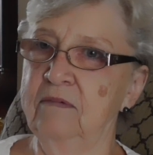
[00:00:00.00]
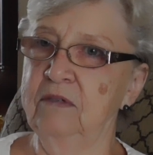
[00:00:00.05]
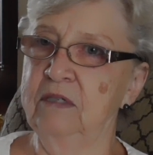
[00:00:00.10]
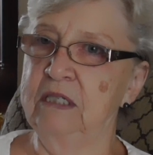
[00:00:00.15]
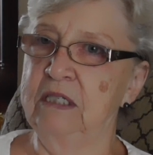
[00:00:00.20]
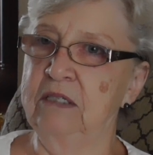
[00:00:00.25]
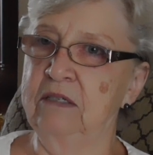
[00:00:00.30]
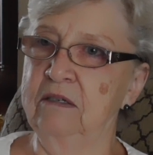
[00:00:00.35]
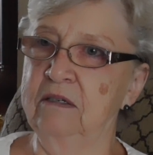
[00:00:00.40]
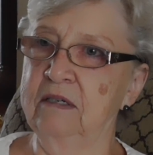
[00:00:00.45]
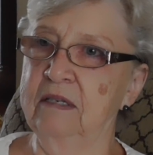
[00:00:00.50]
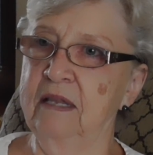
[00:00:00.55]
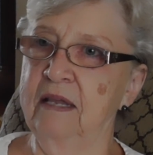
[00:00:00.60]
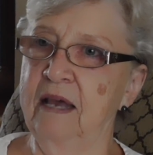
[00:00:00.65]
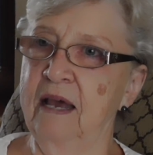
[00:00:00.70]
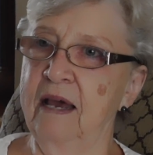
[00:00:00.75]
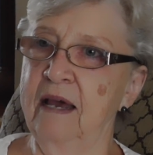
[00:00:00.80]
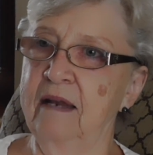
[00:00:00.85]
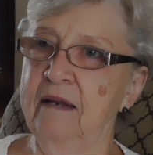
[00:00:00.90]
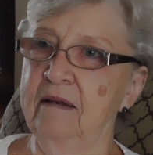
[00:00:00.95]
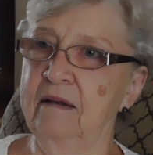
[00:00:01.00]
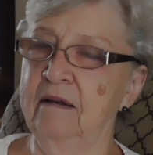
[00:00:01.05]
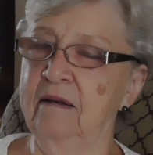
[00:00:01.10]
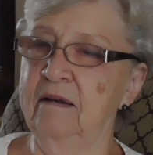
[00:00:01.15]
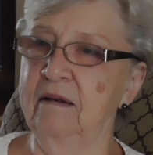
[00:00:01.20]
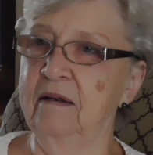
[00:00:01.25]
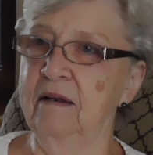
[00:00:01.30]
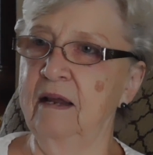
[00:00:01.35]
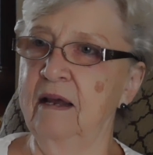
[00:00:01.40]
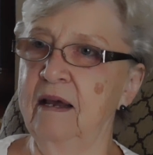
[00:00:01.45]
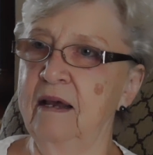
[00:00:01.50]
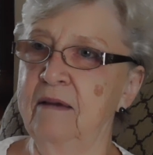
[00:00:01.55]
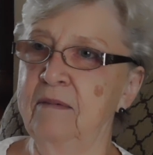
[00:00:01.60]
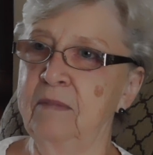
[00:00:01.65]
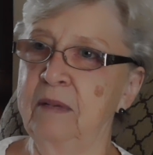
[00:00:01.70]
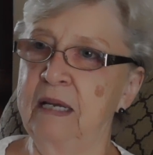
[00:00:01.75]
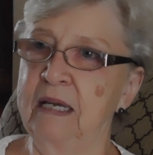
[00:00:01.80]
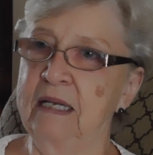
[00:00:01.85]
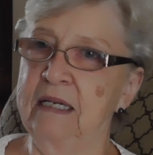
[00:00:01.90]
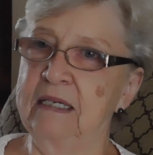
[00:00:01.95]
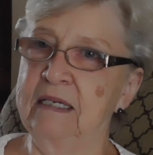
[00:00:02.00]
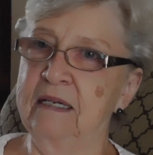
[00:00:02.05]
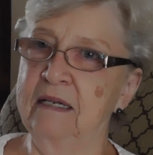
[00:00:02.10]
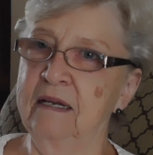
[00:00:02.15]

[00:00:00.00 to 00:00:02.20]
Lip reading: We took that and I made